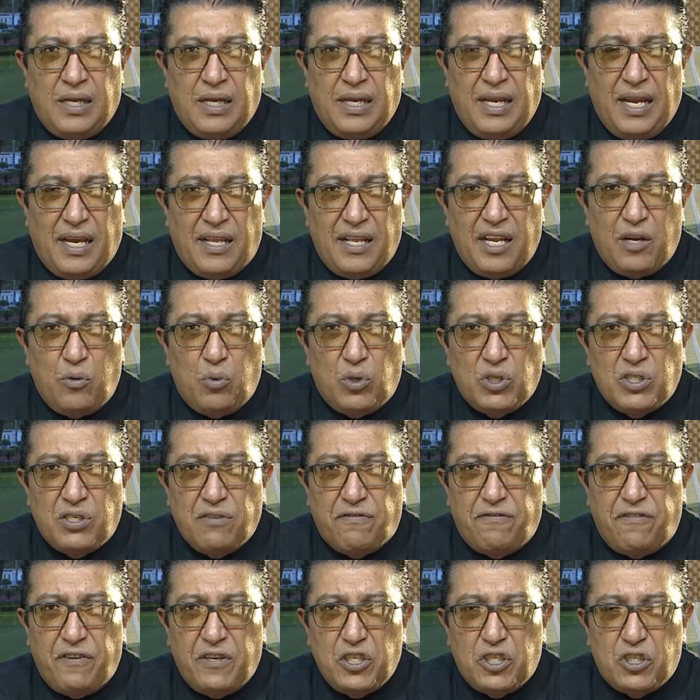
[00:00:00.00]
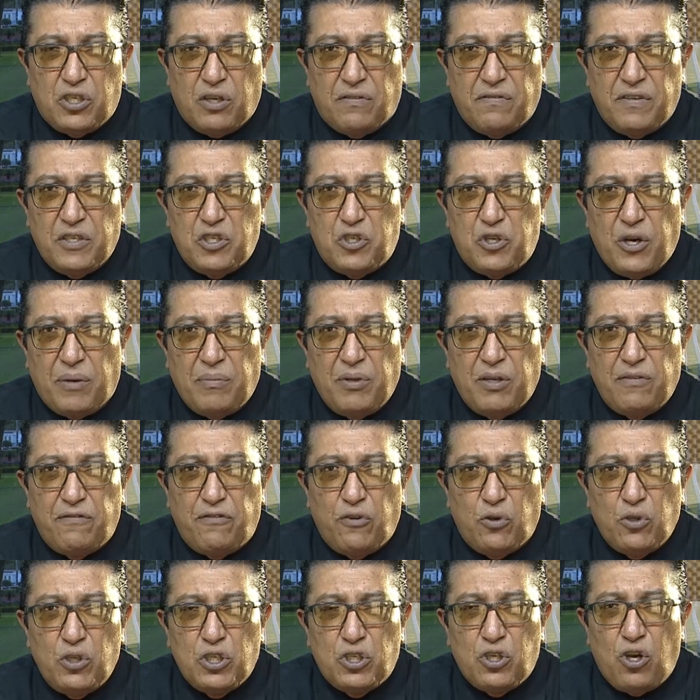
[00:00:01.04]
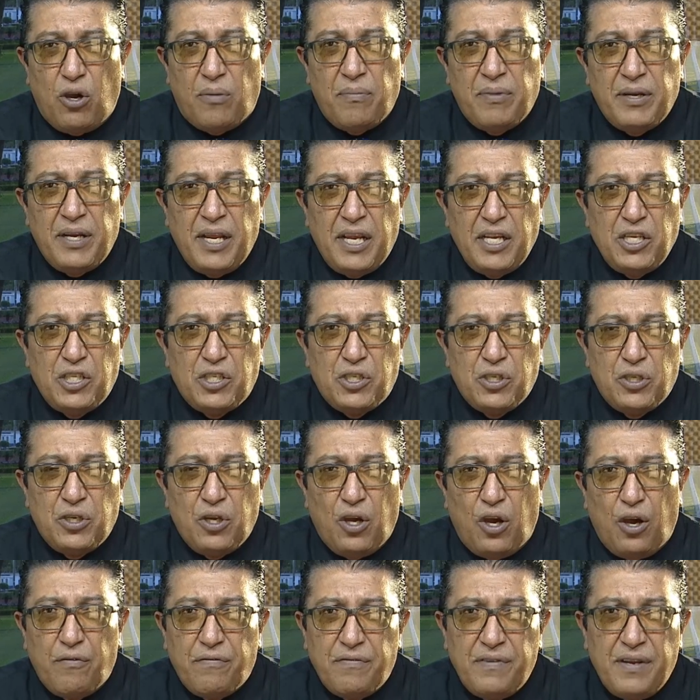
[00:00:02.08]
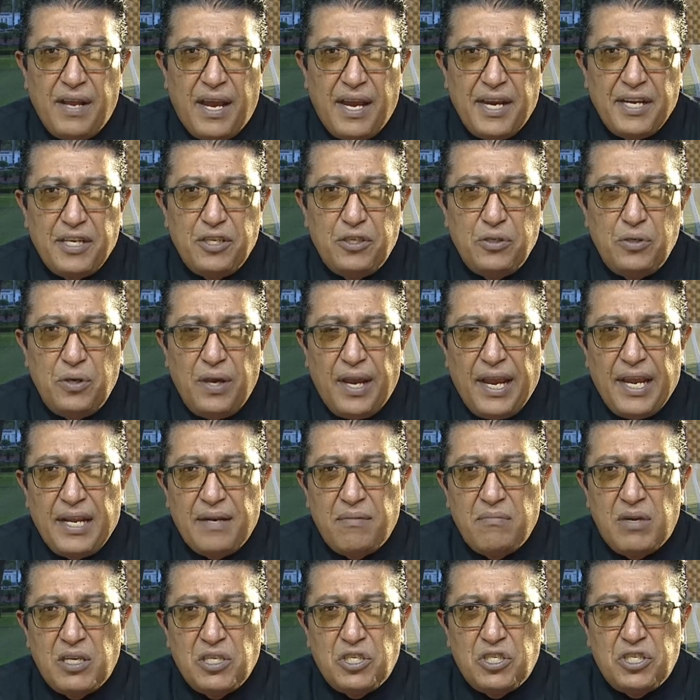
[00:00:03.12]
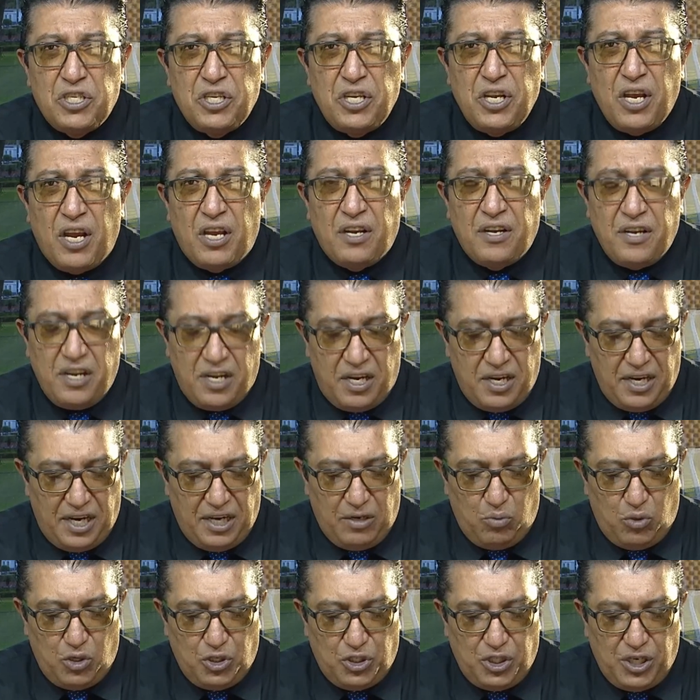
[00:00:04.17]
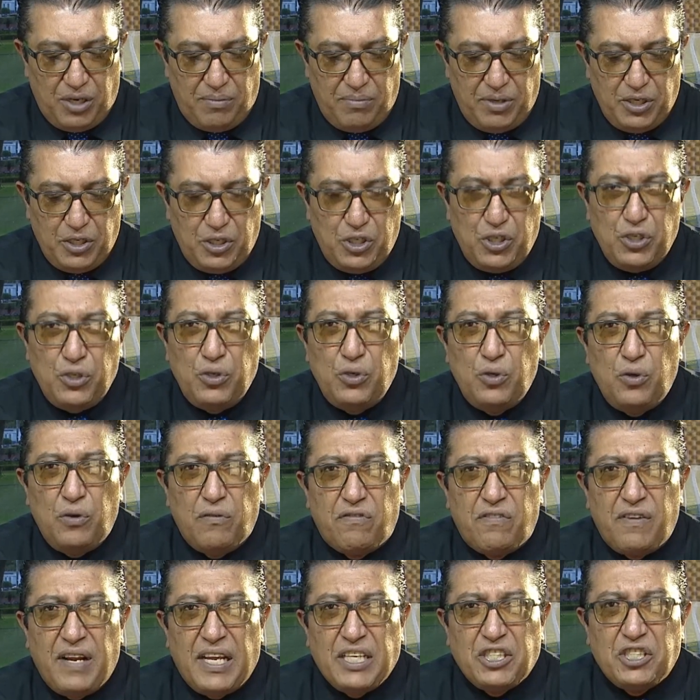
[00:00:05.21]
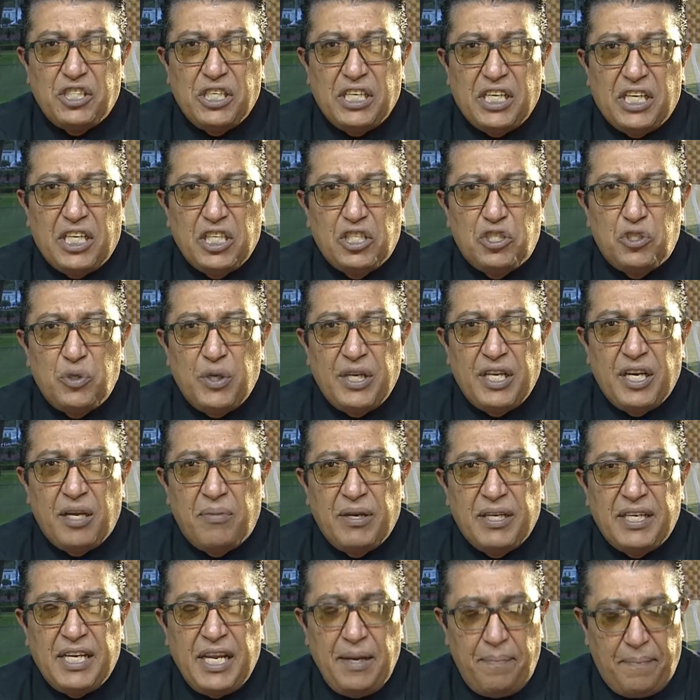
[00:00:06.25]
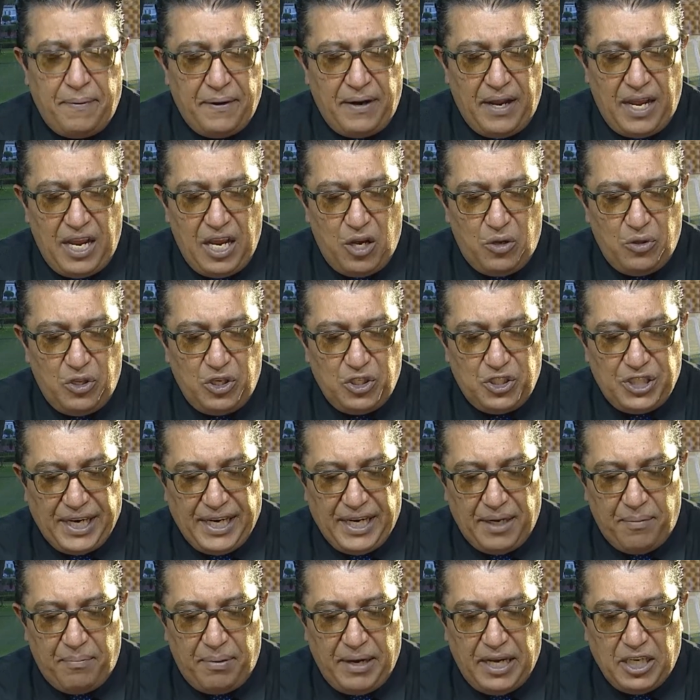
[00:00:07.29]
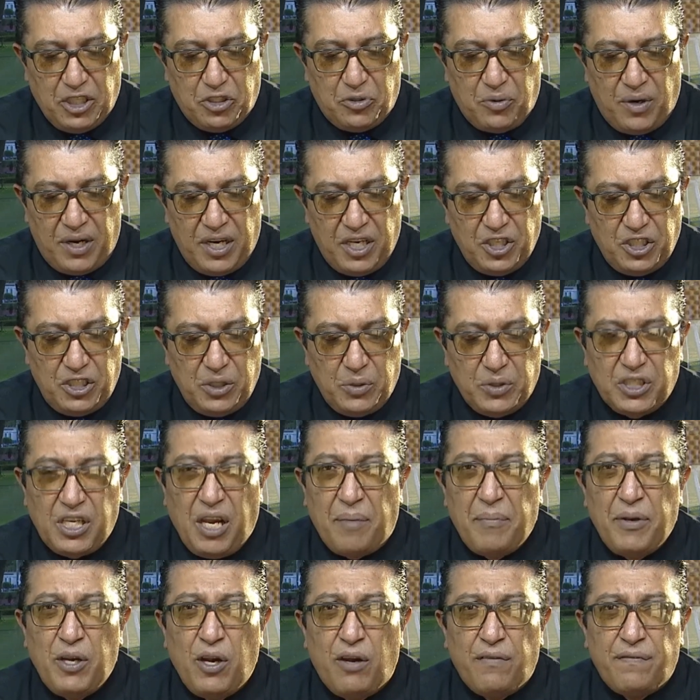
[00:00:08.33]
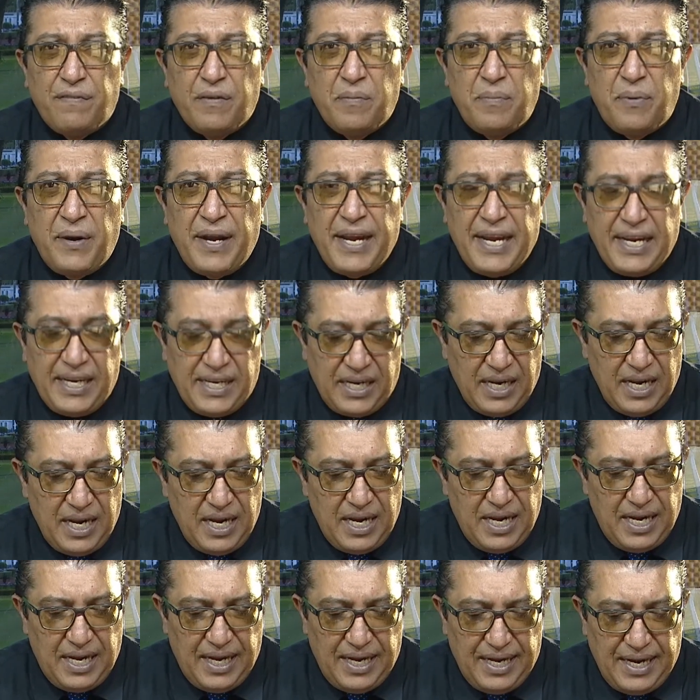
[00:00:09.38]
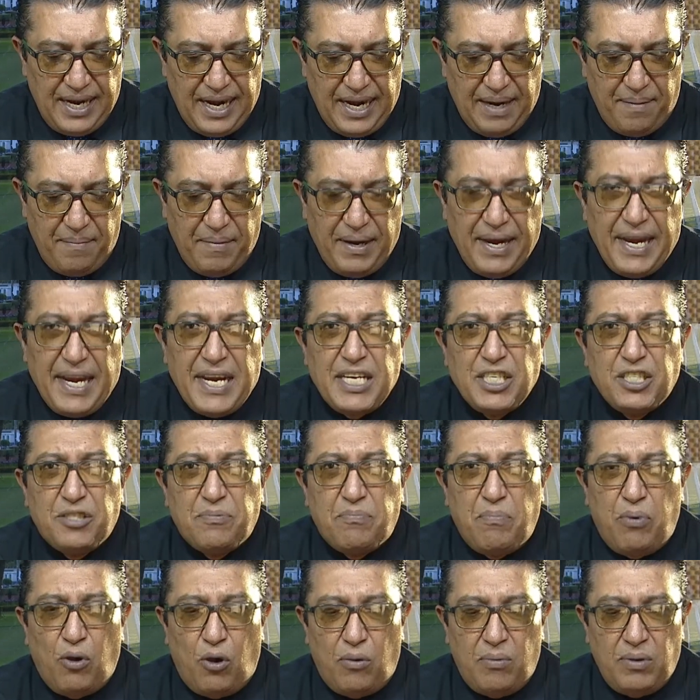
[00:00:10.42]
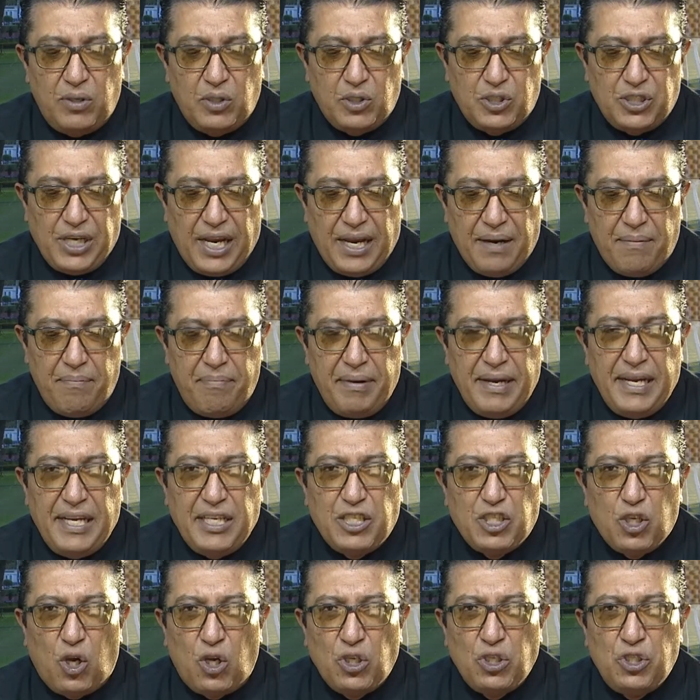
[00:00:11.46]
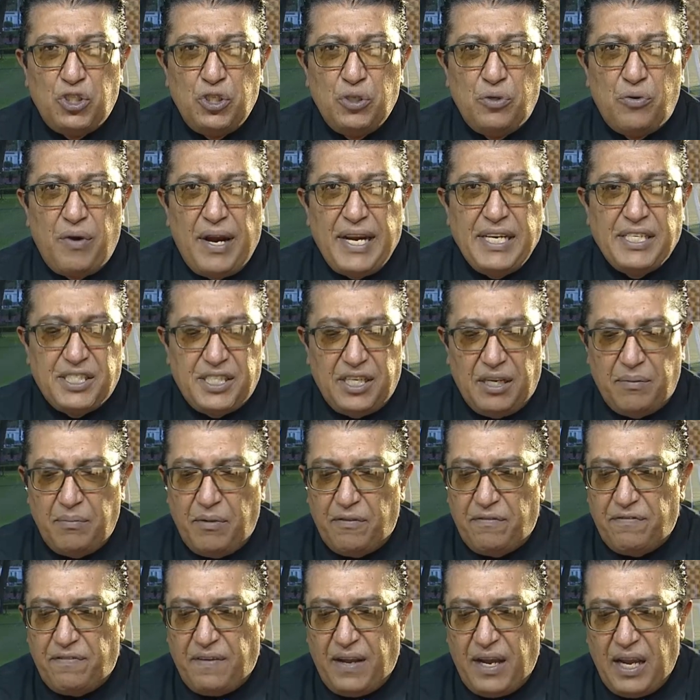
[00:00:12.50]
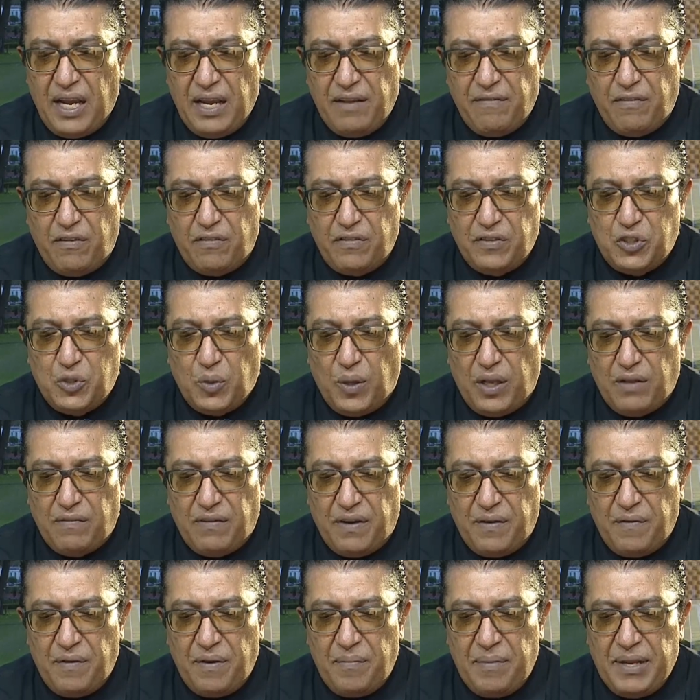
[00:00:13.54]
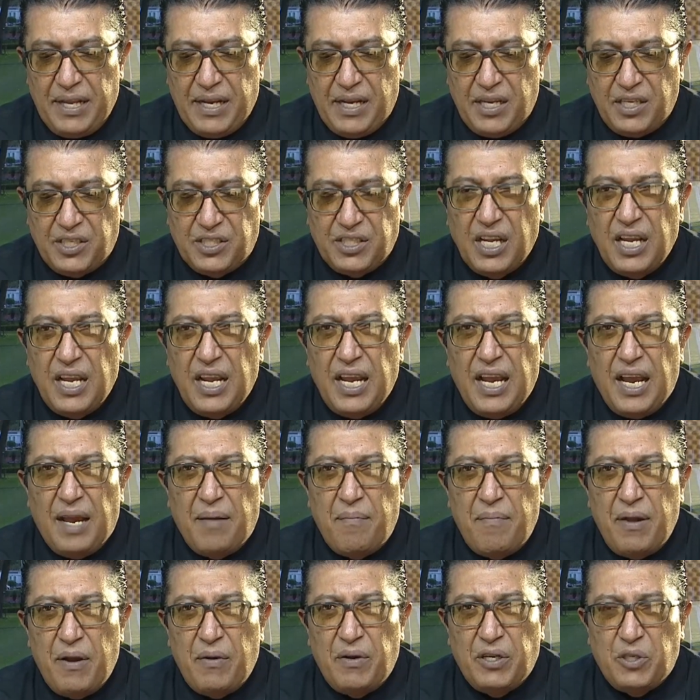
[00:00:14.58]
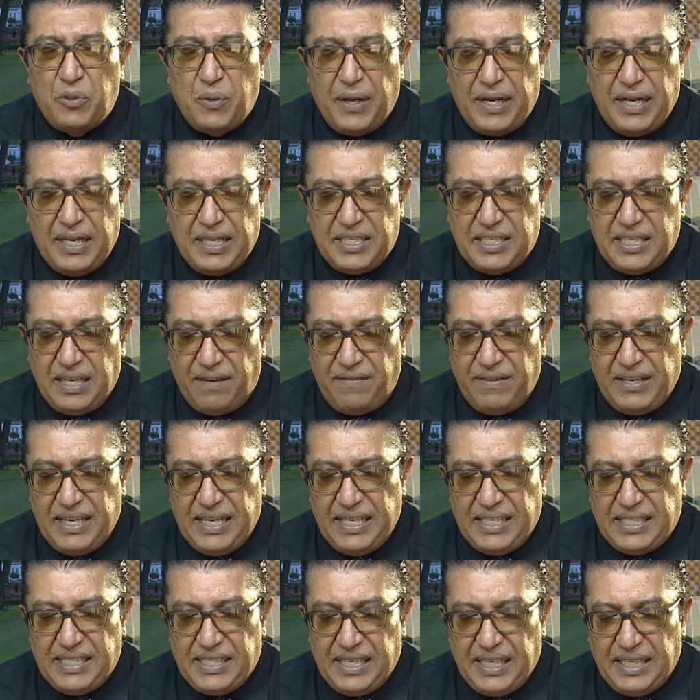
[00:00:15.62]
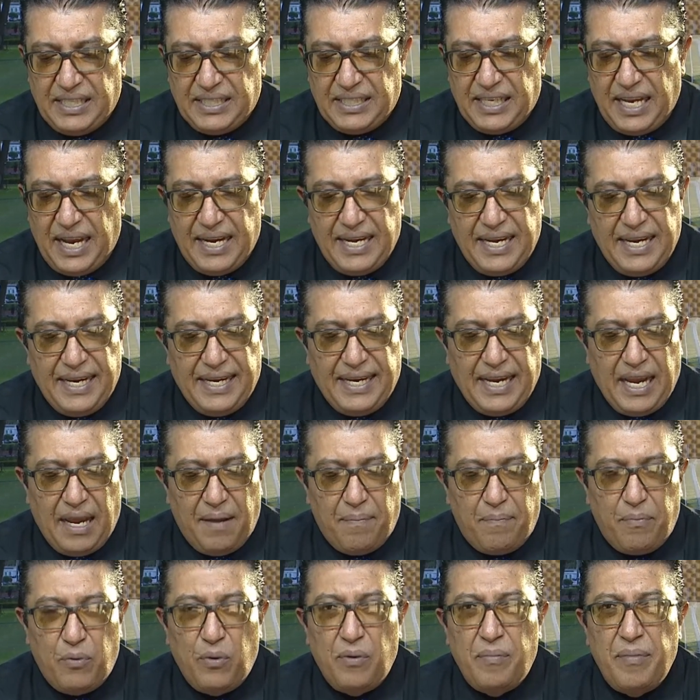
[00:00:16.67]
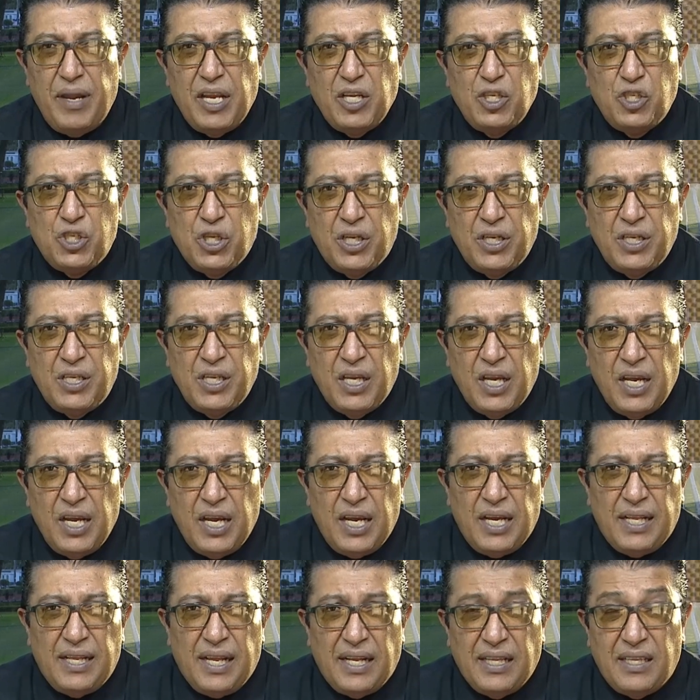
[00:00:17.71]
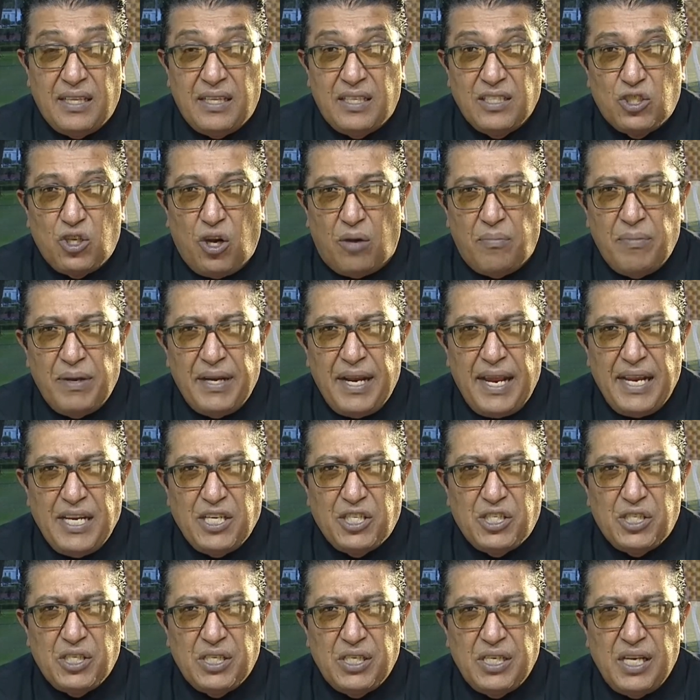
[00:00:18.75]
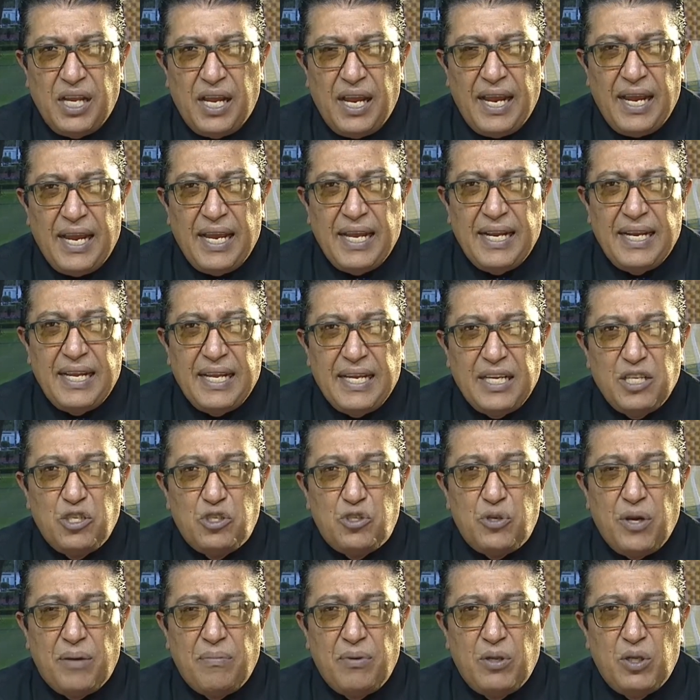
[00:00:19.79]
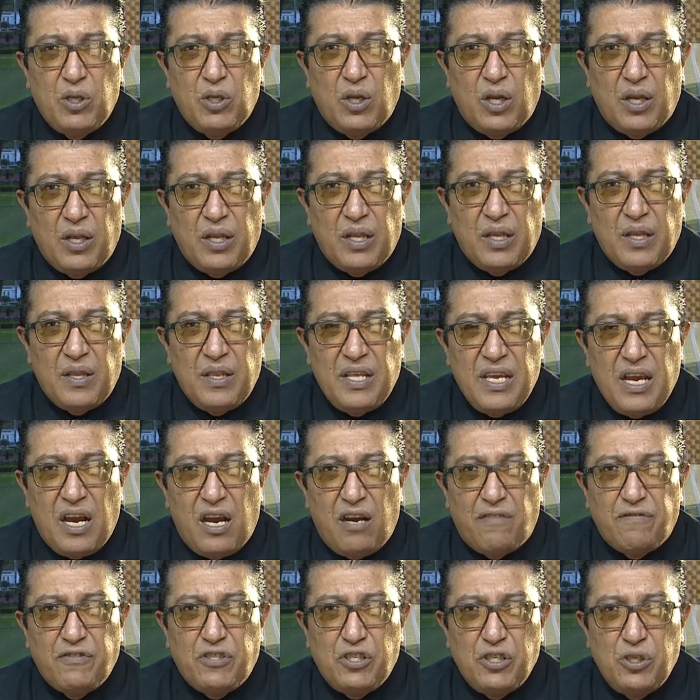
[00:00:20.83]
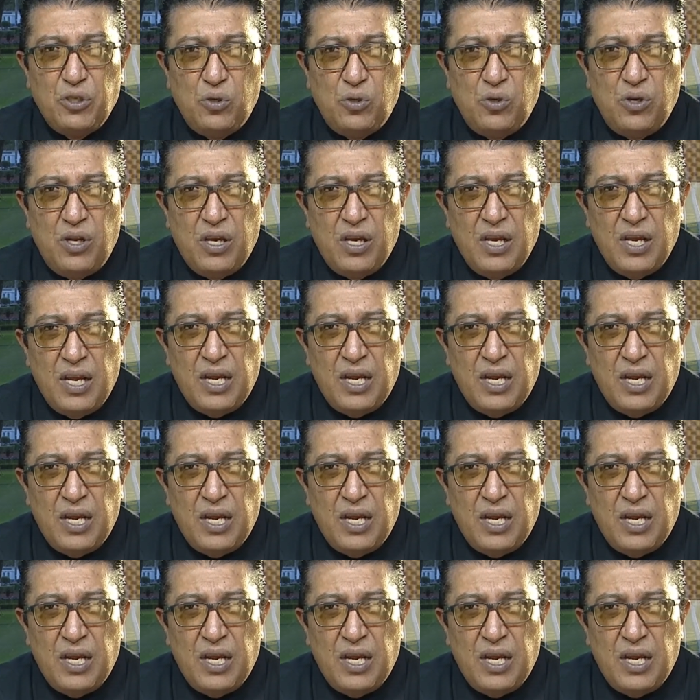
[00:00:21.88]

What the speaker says: Yeah, that was the first of a treble for this combination of Naidu and Matsuiana. It was number 2, Flashy Katrina. But keep an eye on the second place runner. She was coming off a break. Her name is Pobbles and Beats. On to race number 5 over 1,200 meters. A merit-rated 76 handicap. We mentioned that this combination had a treble the afternoon.